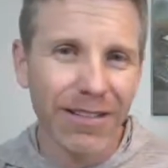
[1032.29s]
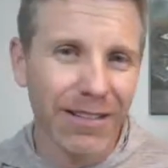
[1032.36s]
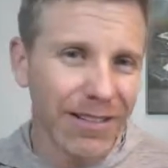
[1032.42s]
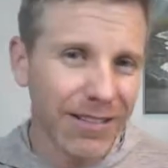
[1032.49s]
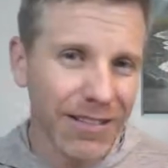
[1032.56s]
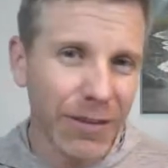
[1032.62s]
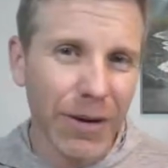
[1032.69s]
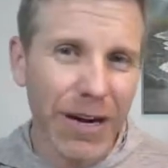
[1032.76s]

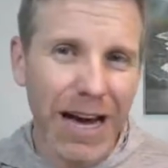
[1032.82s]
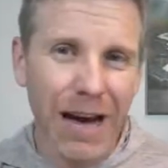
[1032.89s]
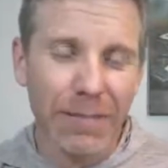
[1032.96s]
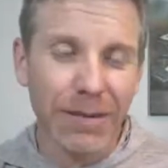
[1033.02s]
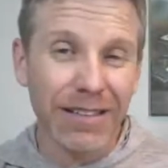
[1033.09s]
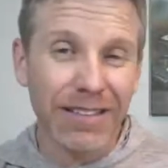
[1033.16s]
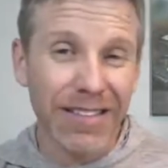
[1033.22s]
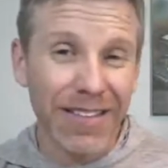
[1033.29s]
See what
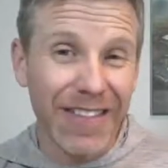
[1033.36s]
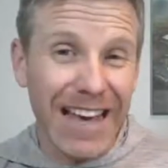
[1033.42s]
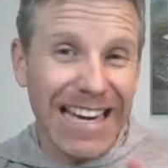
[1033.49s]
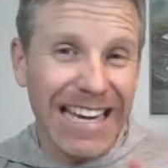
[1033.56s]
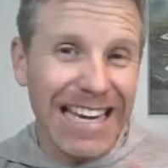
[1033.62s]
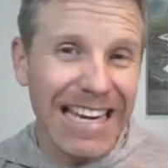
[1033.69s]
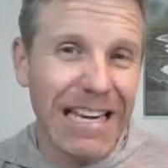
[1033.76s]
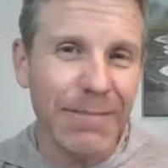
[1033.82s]
happens. And
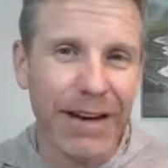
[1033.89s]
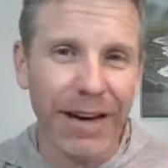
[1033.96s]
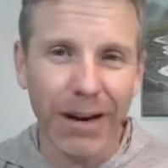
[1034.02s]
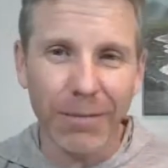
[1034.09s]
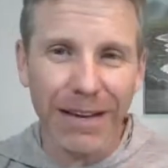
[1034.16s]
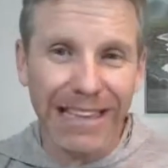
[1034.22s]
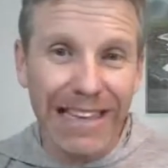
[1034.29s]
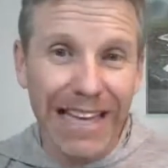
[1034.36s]
then email
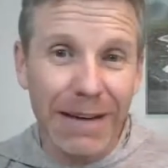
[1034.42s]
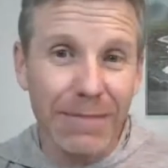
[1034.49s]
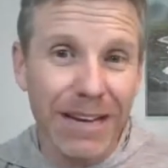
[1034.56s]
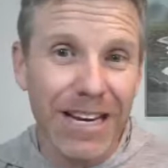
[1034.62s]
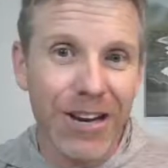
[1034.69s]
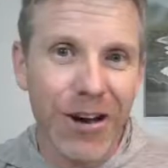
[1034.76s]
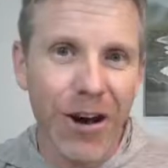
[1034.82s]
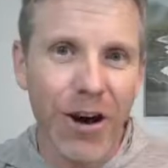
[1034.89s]
me. Let me
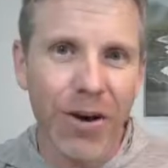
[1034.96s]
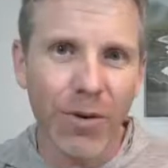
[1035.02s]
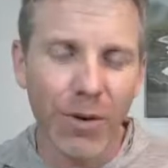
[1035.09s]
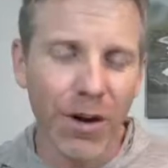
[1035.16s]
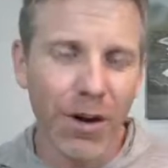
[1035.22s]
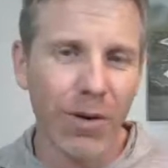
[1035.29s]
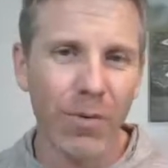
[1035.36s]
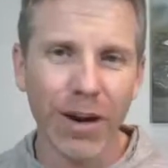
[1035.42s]

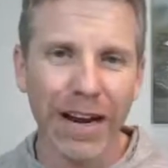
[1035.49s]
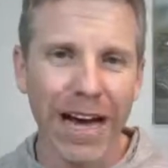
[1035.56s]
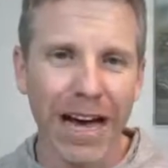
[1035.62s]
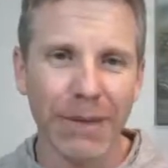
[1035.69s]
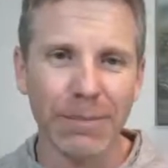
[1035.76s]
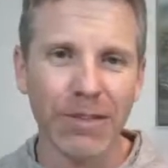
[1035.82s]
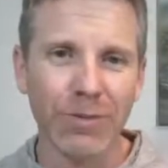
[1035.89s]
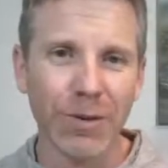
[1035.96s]
know what
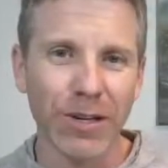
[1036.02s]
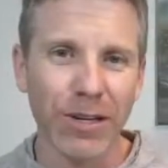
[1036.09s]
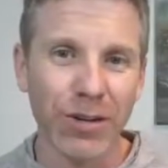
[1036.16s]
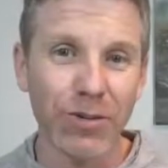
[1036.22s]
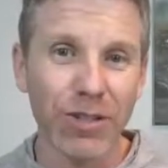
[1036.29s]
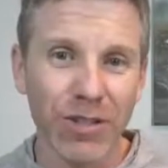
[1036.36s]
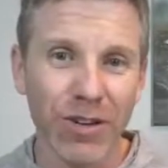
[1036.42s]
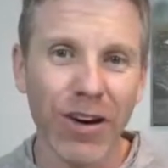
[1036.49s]
happens when you
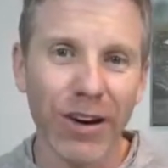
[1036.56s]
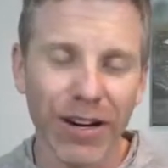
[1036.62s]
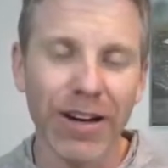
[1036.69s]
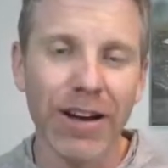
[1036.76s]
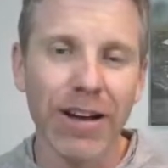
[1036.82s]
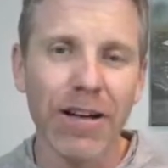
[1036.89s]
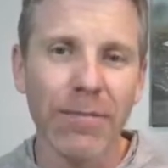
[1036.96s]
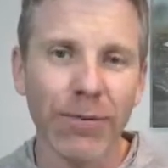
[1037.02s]
started
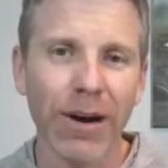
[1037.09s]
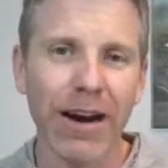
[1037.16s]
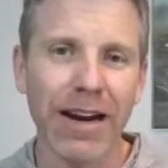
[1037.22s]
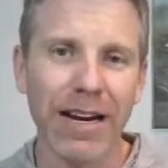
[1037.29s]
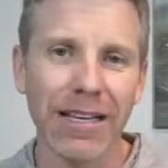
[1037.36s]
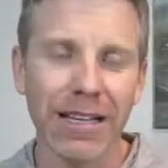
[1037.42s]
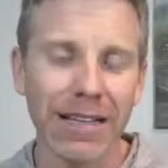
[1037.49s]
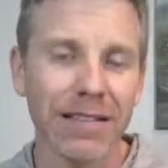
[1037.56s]

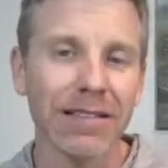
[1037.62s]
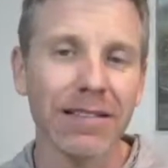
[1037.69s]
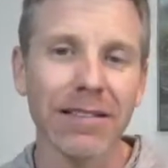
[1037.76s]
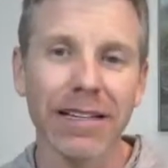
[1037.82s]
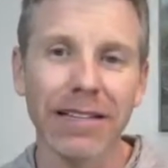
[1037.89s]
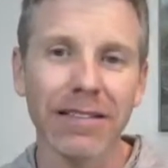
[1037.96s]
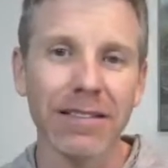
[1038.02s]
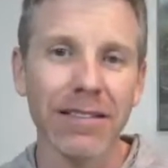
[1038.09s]
praying these
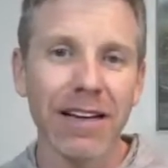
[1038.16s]
things.